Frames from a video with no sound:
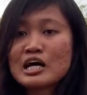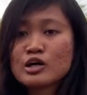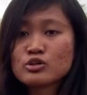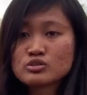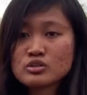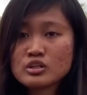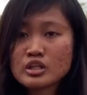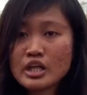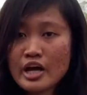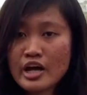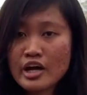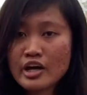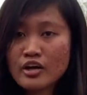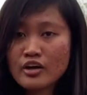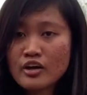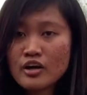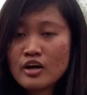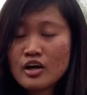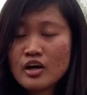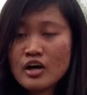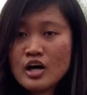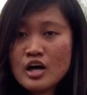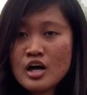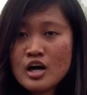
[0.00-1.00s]
out
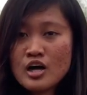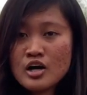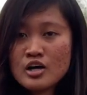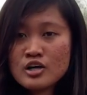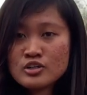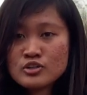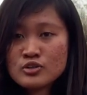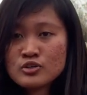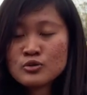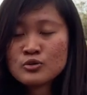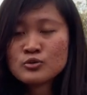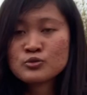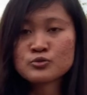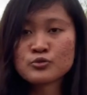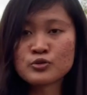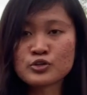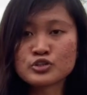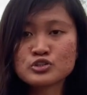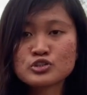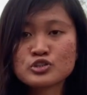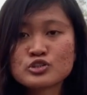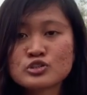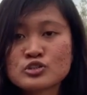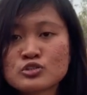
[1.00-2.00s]
there.
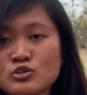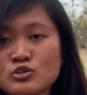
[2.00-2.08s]
For you